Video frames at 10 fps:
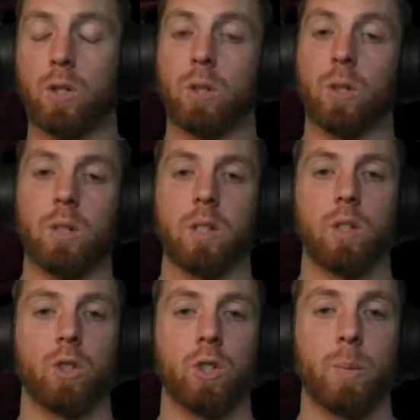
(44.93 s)
Gotha in the
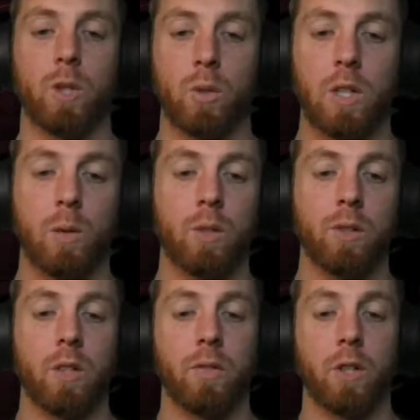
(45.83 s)
shop. He's really worth
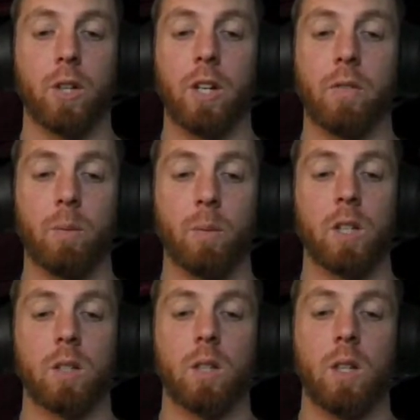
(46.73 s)
it if you don't have him
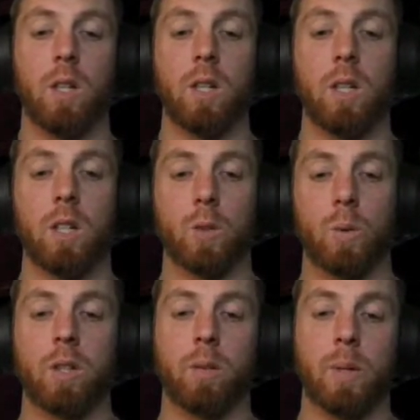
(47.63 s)
yet. He's one
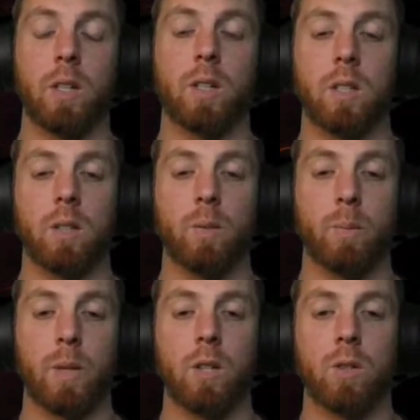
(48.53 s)
of the
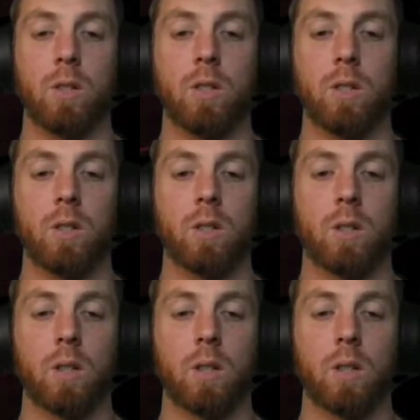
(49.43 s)
better units to use.